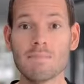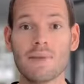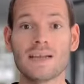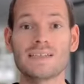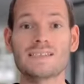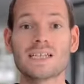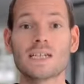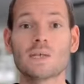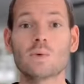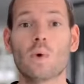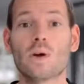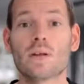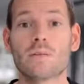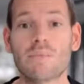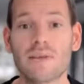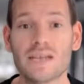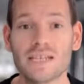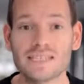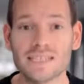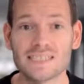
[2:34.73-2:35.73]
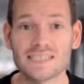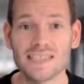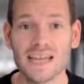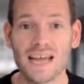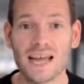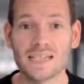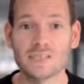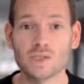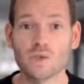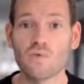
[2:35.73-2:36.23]
basically what it means is
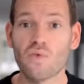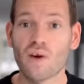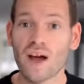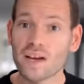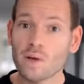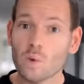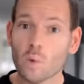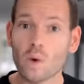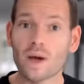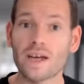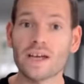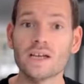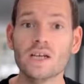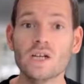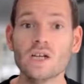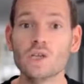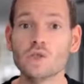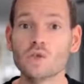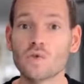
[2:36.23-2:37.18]
that you'll find a way